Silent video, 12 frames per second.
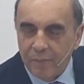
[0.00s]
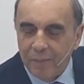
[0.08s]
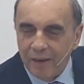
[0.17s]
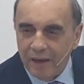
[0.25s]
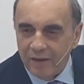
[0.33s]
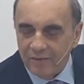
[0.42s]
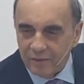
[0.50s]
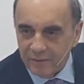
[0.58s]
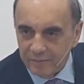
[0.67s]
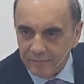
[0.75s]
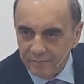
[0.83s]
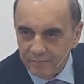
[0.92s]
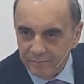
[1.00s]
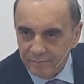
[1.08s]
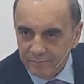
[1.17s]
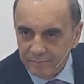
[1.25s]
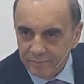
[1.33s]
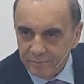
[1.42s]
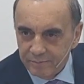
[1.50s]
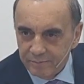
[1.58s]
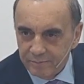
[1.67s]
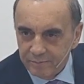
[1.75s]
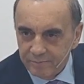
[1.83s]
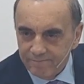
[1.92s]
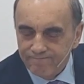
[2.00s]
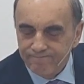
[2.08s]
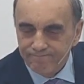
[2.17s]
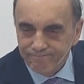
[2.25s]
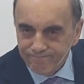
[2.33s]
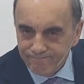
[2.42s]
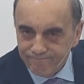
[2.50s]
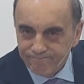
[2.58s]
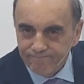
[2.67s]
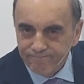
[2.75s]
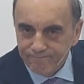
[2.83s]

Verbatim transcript: Firstly, the Lord was calling us back to the Word.